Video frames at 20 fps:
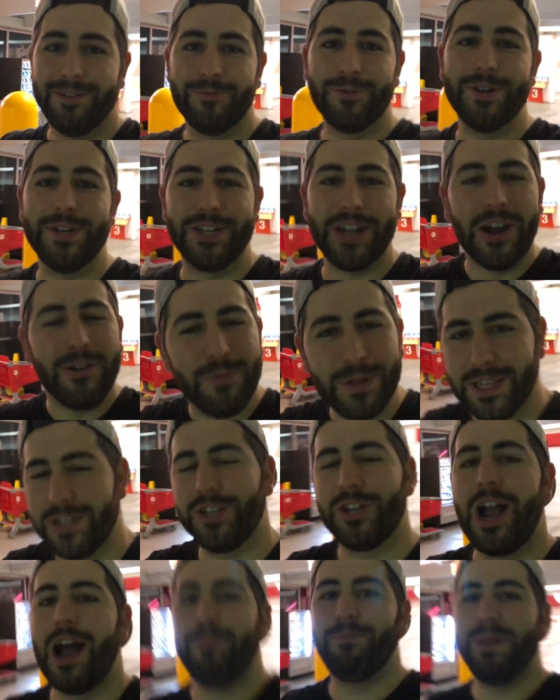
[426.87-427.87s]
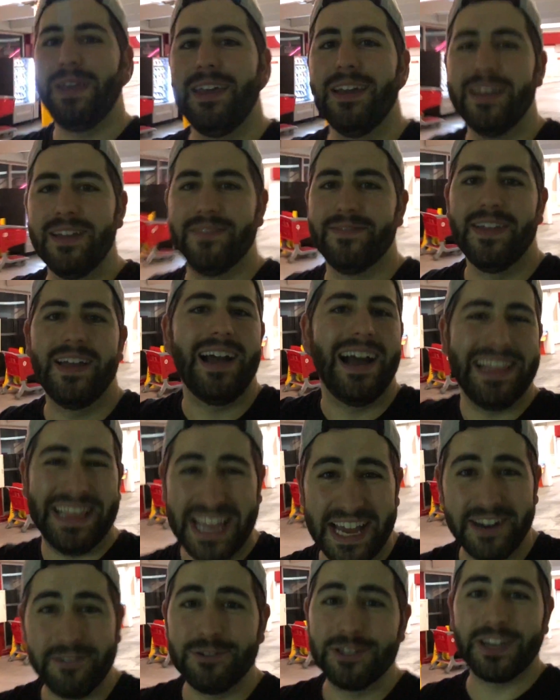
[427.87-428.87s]
We're done with the shopping. I
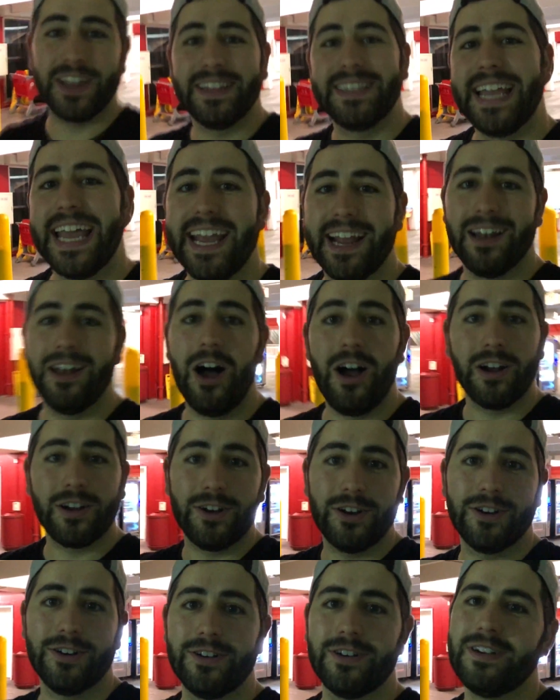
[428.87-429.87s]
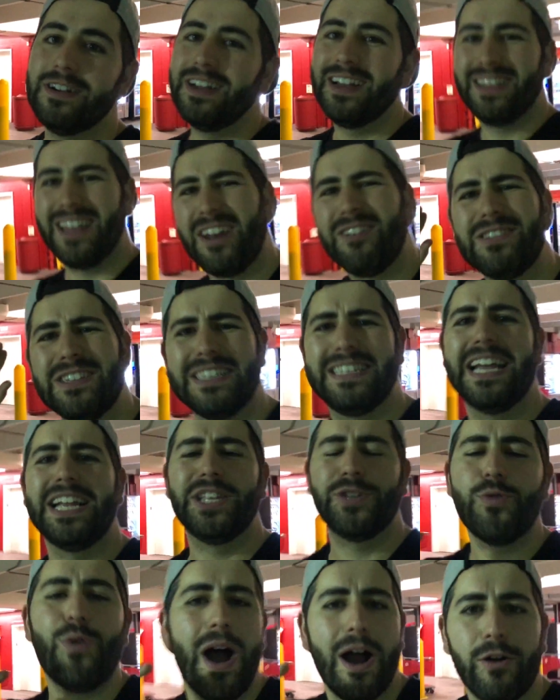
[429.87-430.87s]
thought it was going to take longer. Thought it was going to
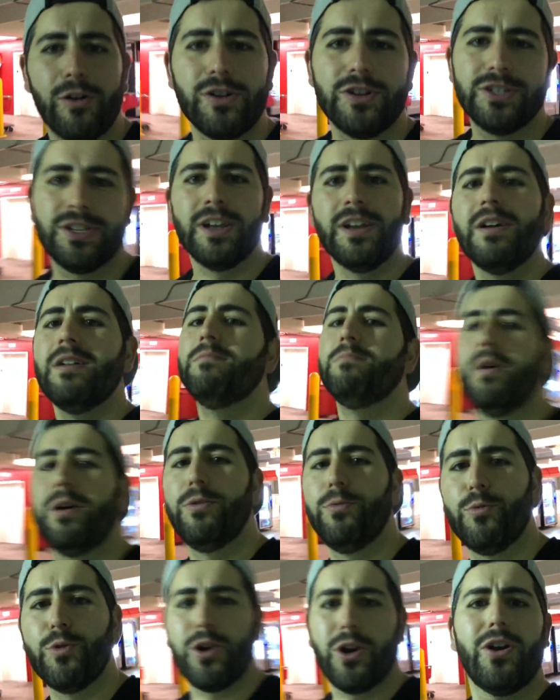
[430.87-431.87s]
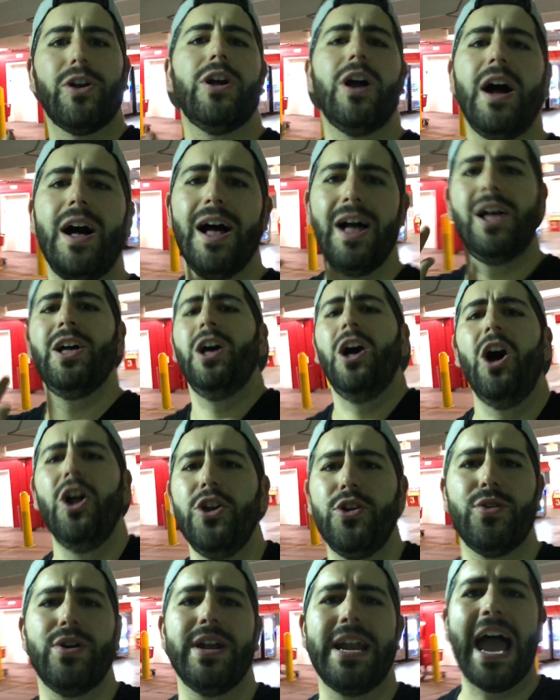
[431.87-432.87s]
take two hours, but we're uh,
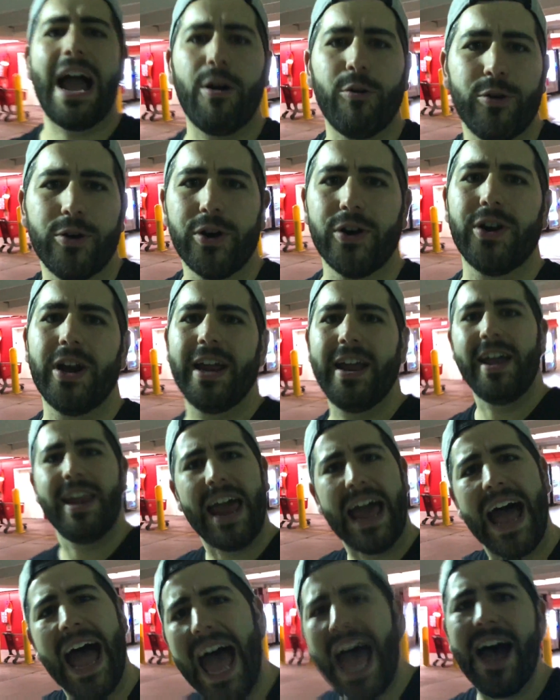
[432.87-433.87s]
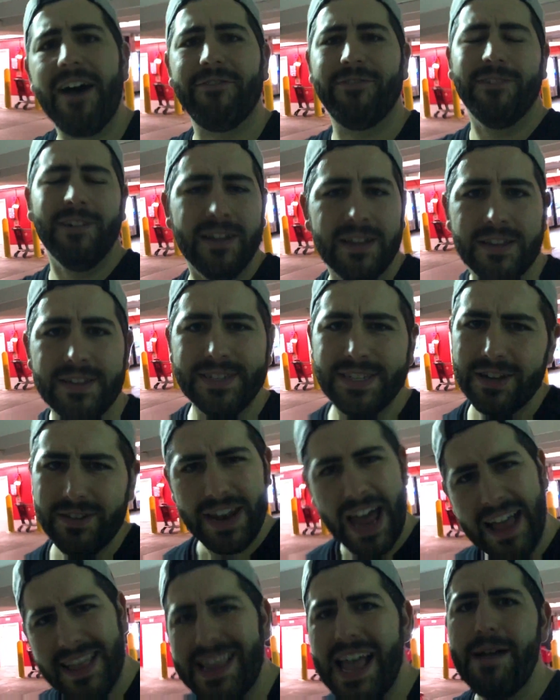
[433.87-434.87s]
under an hour and a half. So
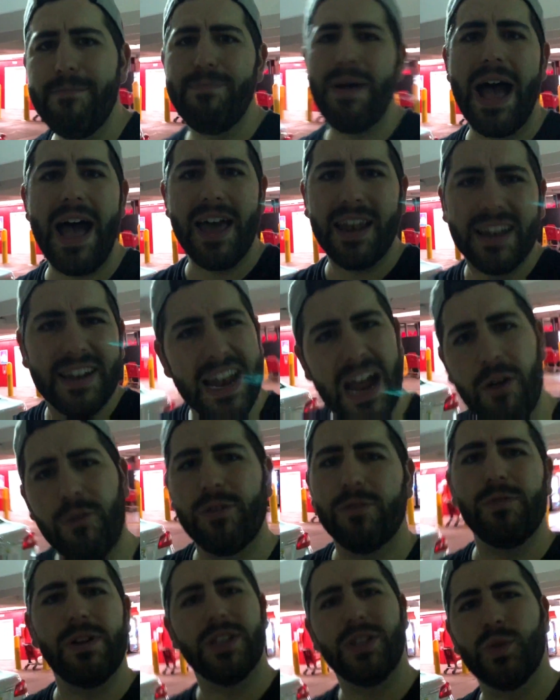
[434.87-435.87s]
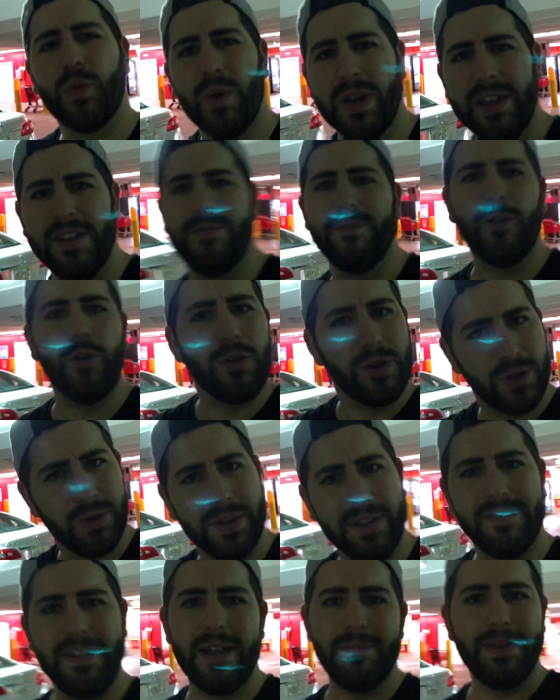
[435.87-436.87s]
not that bad. An hour, what, 24,
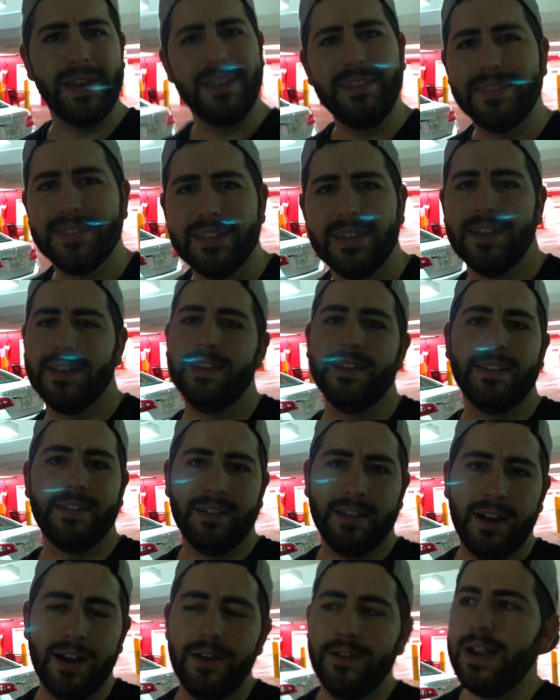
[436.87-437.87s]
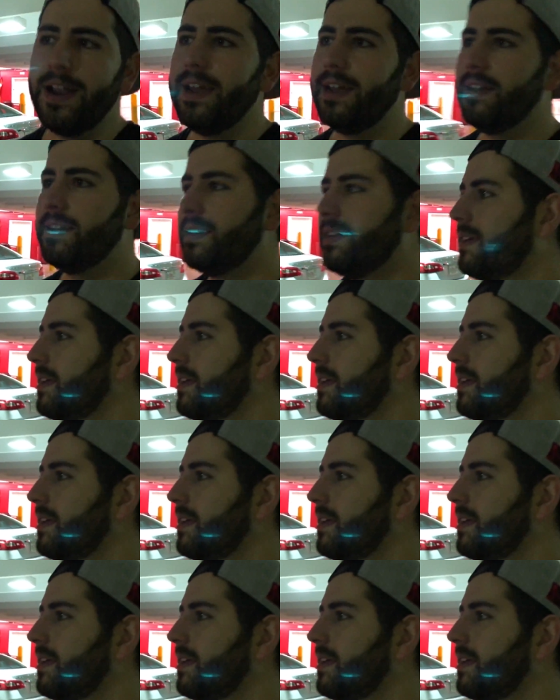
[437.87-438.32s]
25 minutes? All right.